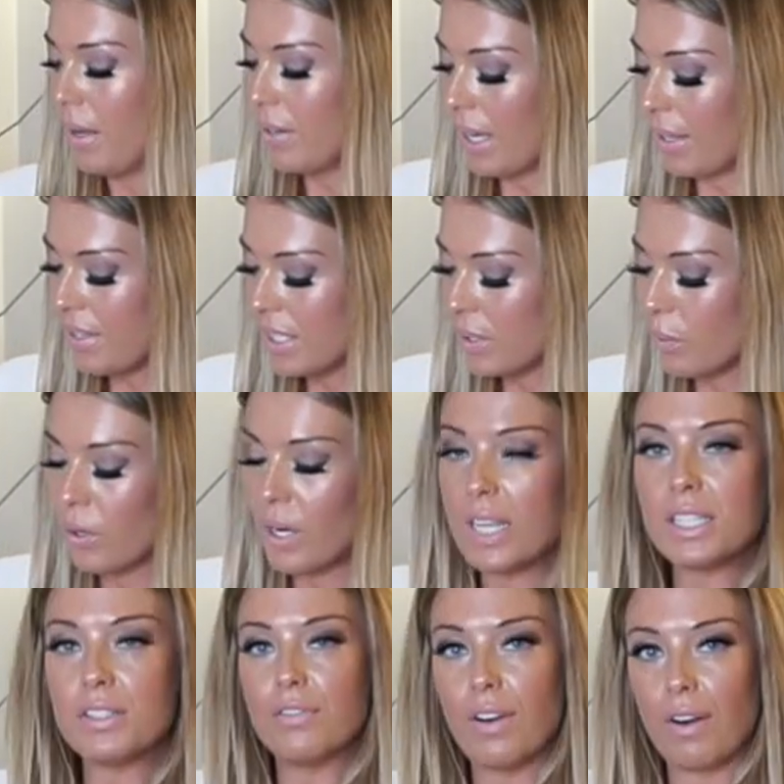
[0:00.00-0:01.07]
Now this one
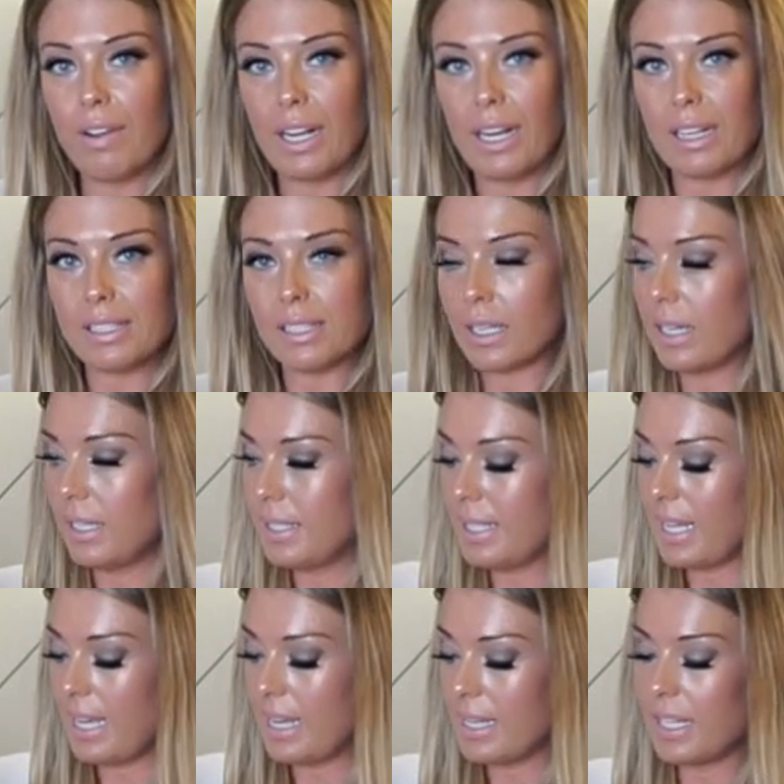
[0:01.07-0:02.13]
is very classical
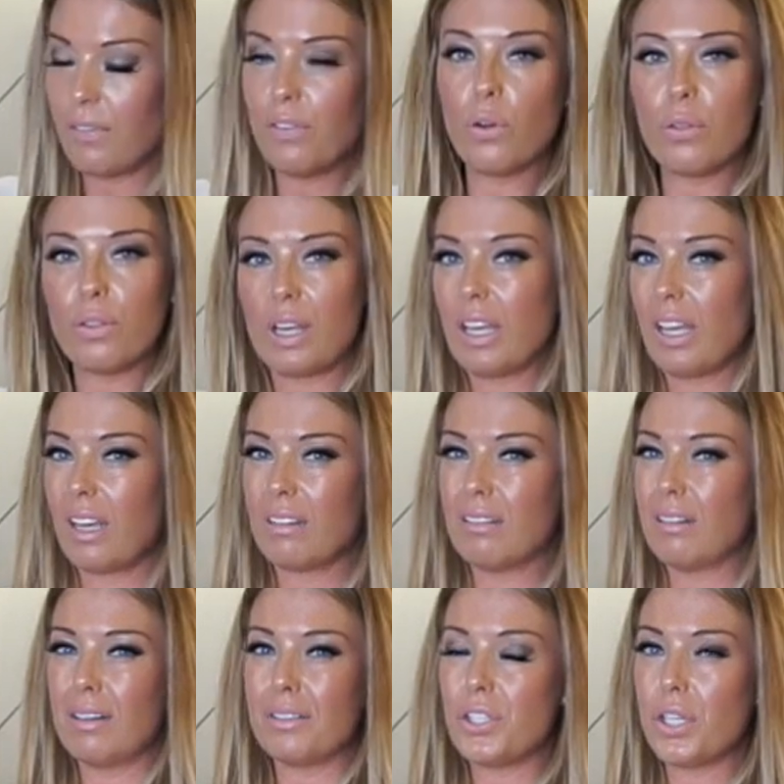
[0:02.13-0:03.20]
indeed. If you're thinking,
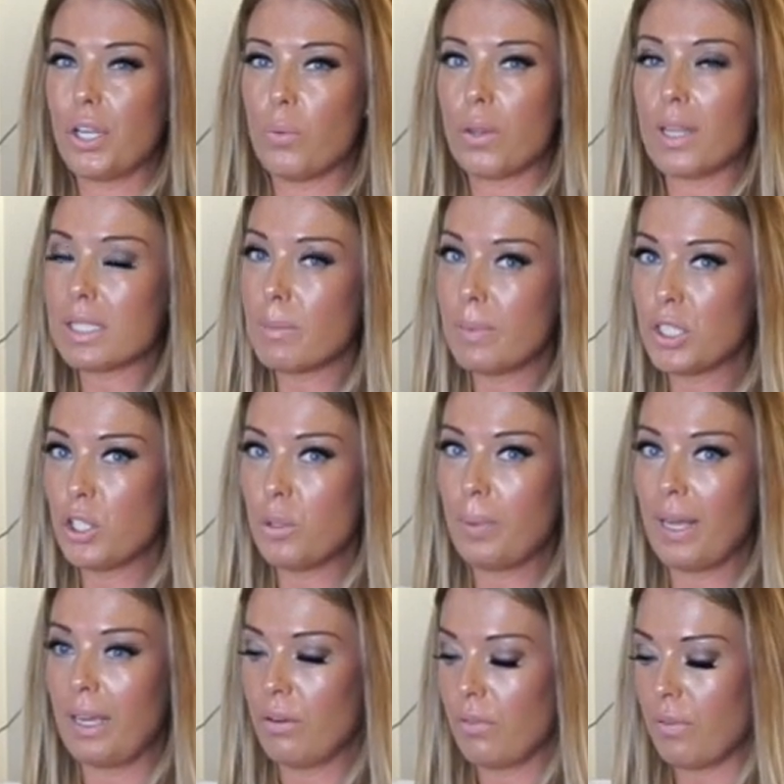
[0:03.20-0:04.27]
oh, do you know what, that's a bit too
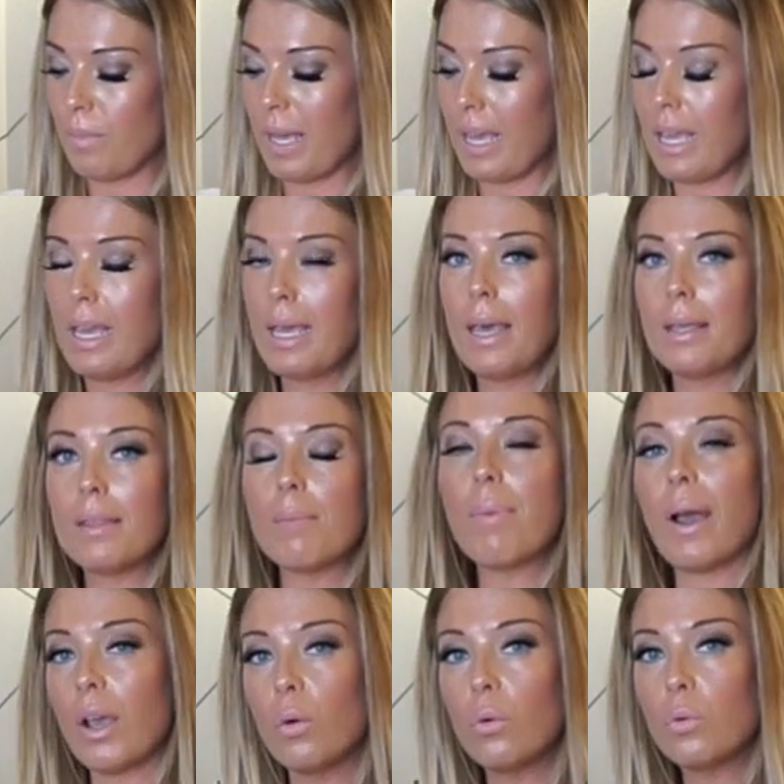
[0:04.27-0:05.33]
plain for me, then
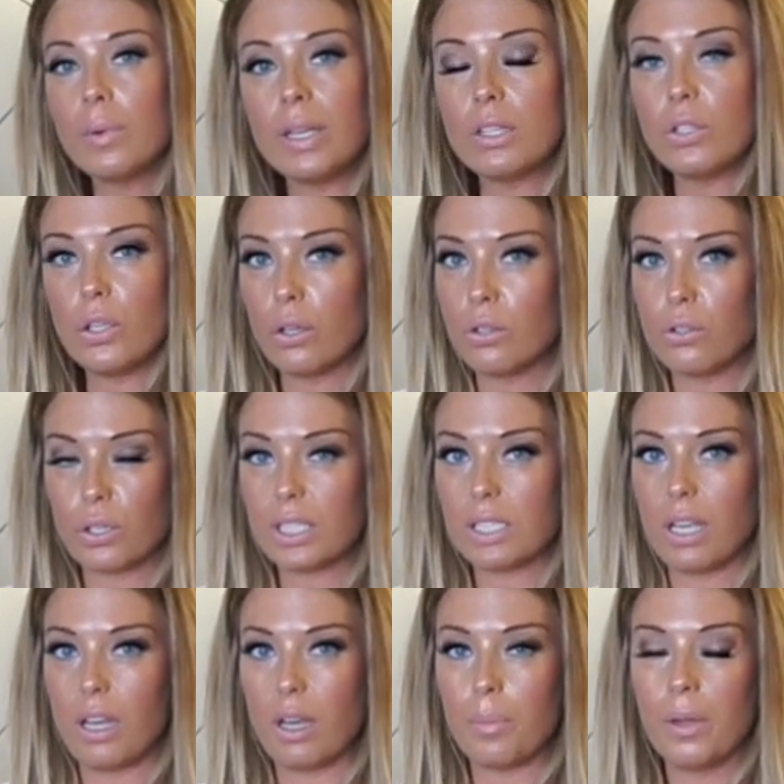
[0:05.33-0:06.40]
by all means you can dress
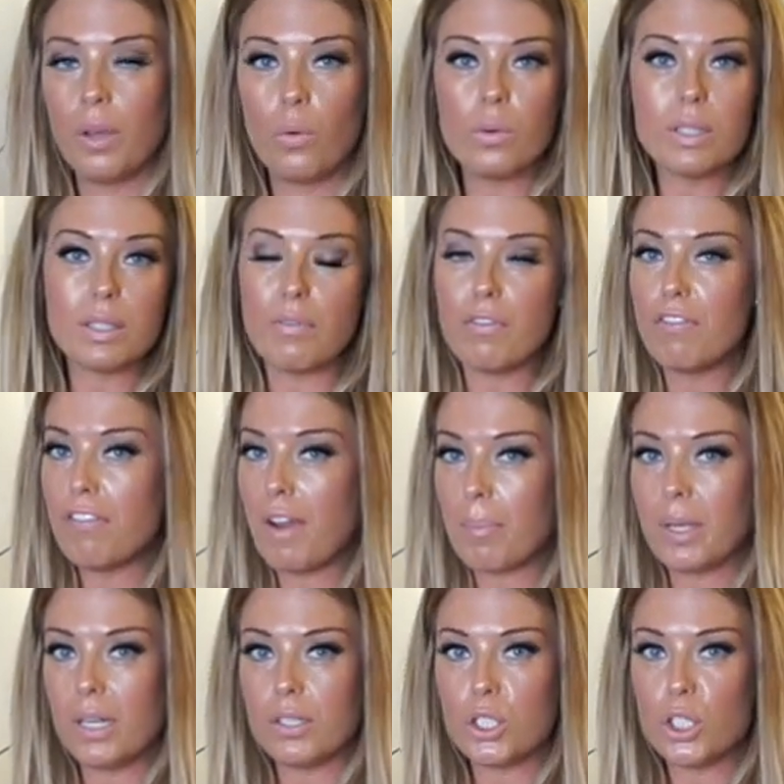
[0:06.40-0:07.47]
it up with some
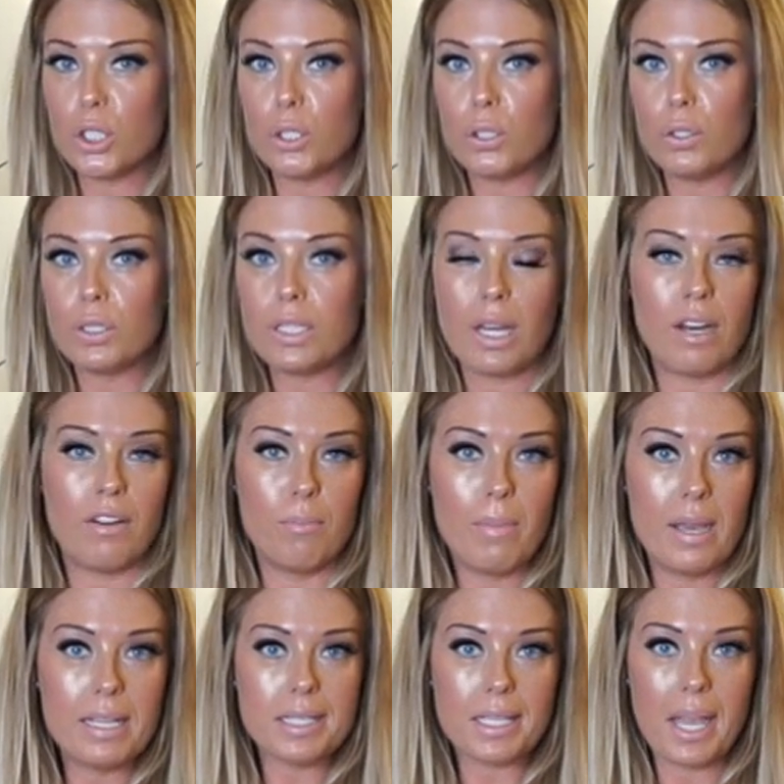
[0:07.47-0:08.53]
fabulous shoes, an
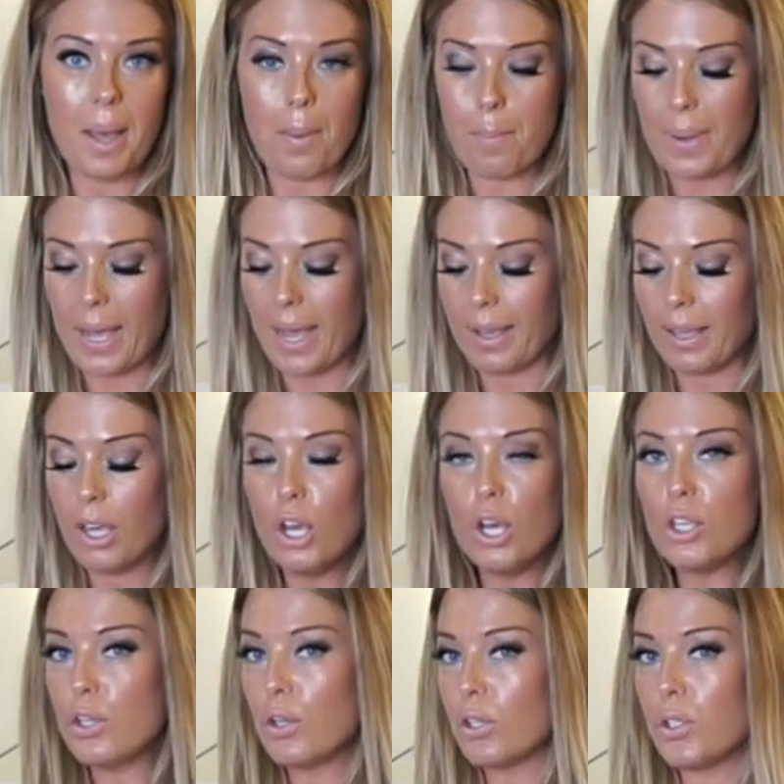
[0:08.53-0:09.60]
amazing handbag.
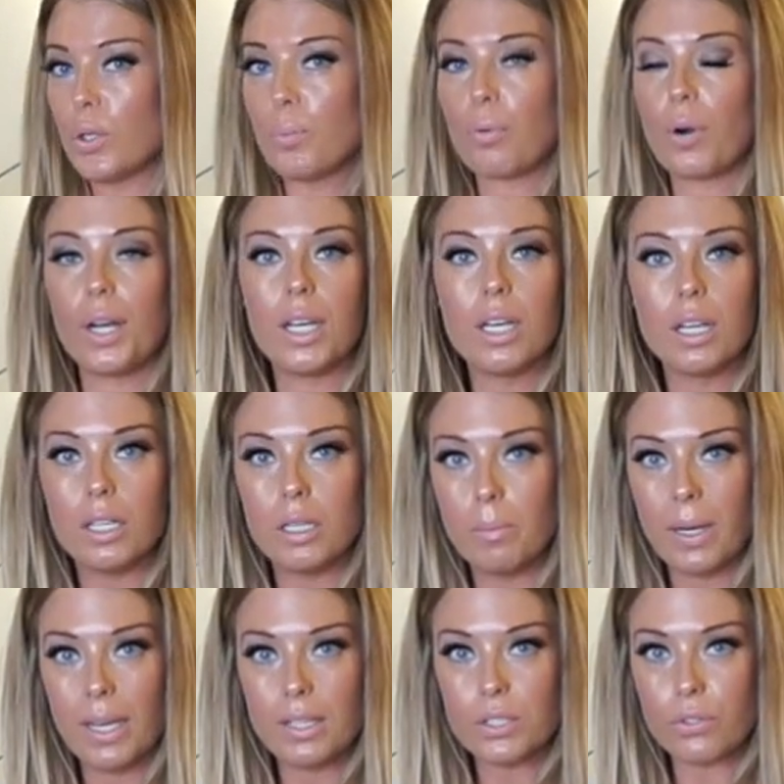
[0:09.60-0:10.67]
You could do a brightly coloured
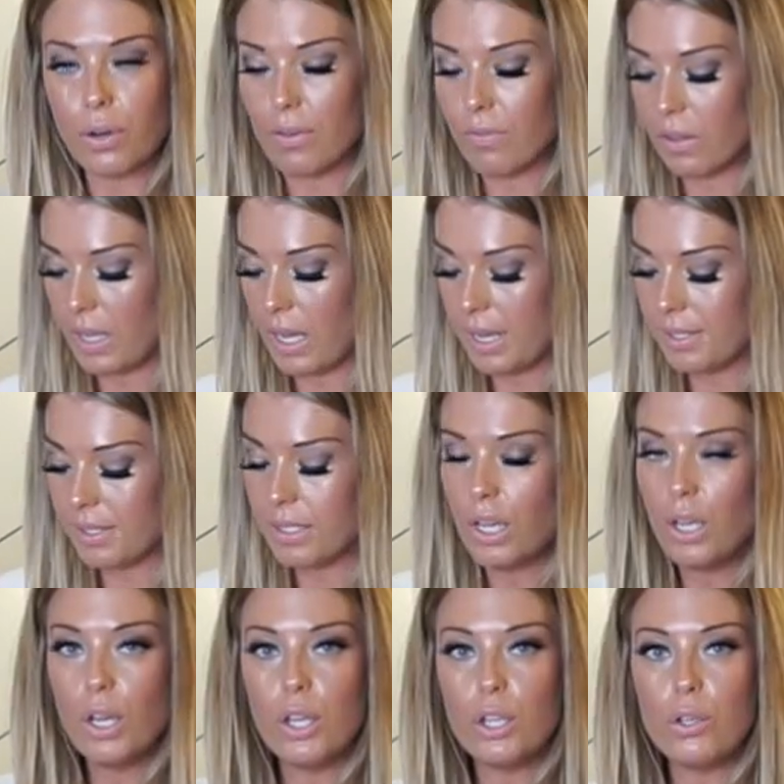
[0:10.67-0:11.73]
blazer over this.
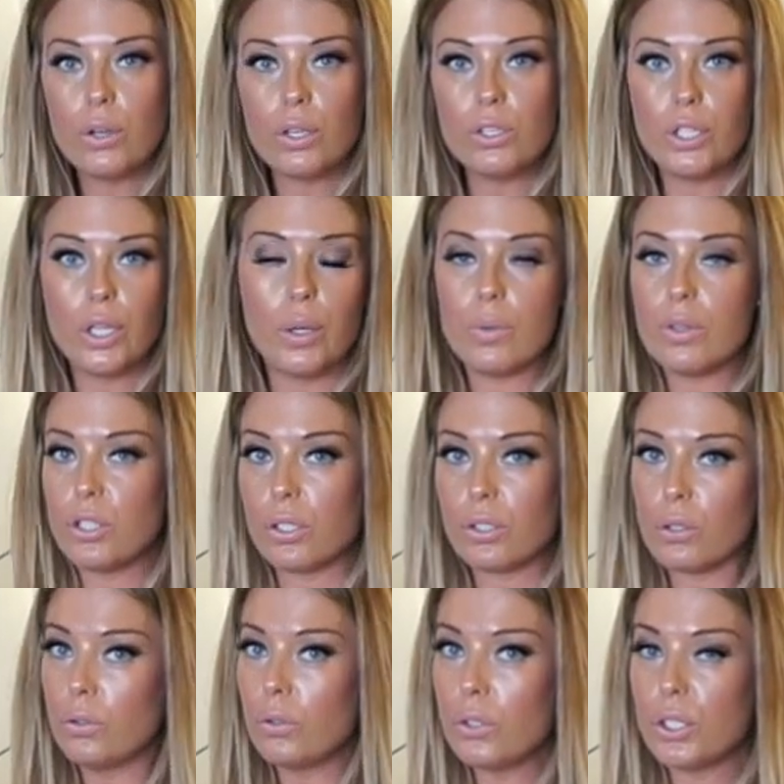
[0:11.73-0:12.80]
You can do it with just
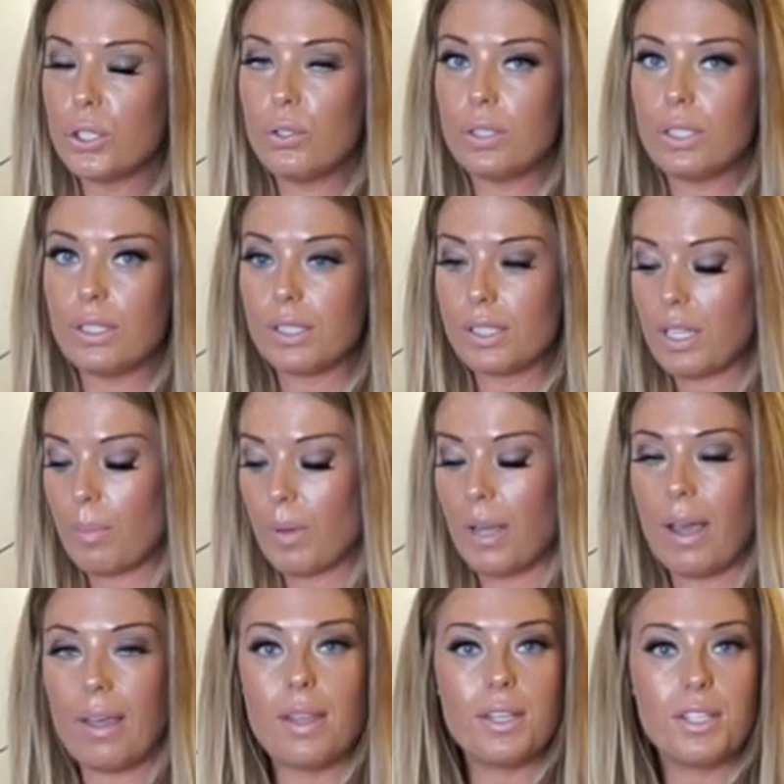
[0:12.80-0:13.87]
court shoes in the
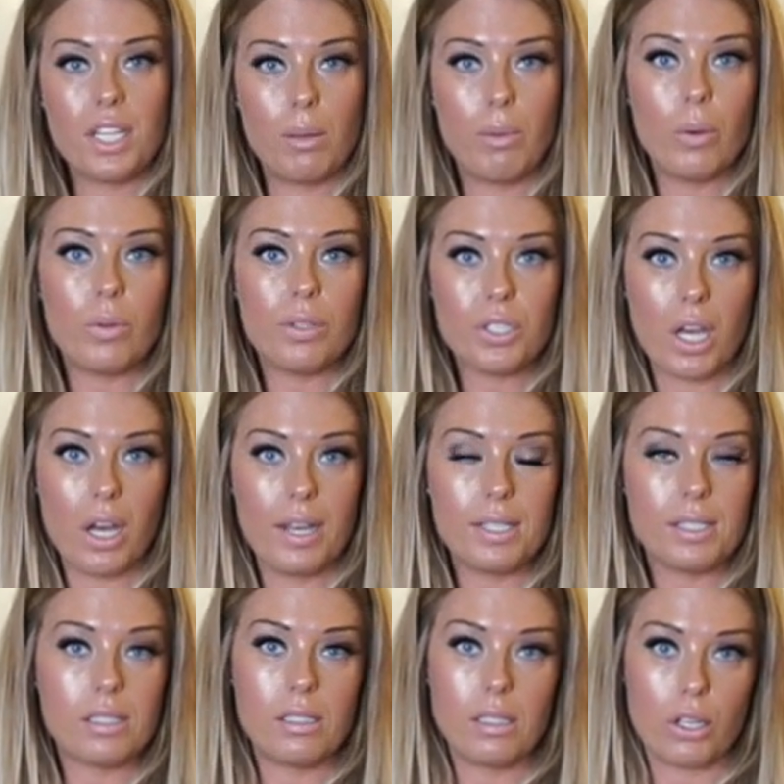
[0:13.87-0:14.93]
summer and then team it with
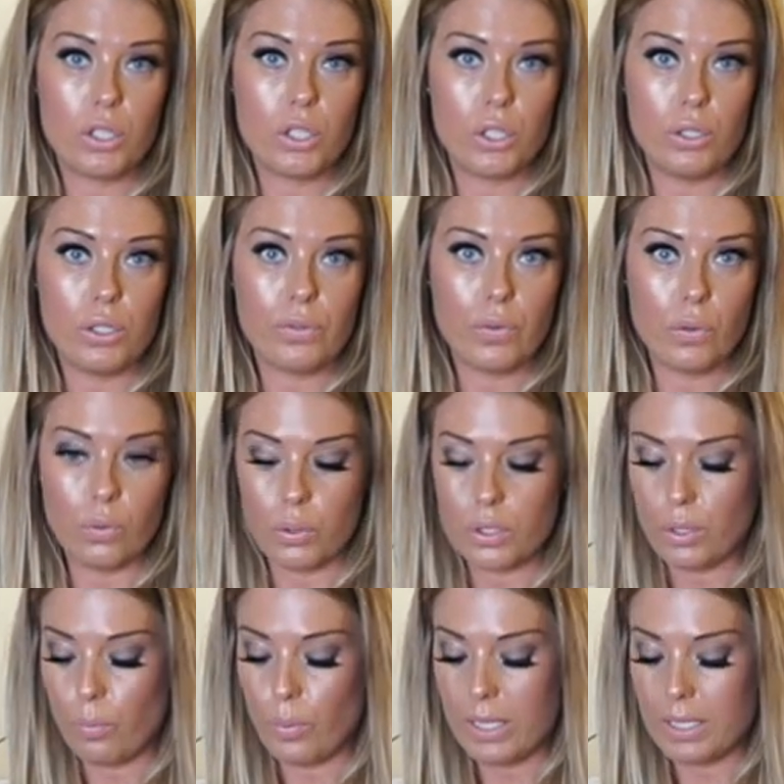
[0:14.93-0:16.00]
tights and nice shoes for
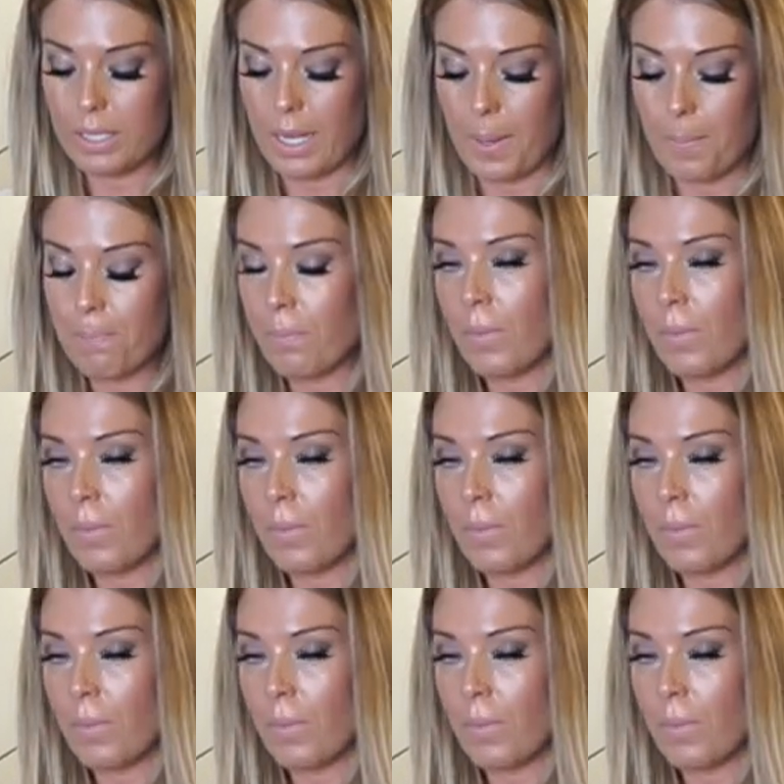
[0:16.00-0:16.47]
autumn, winter.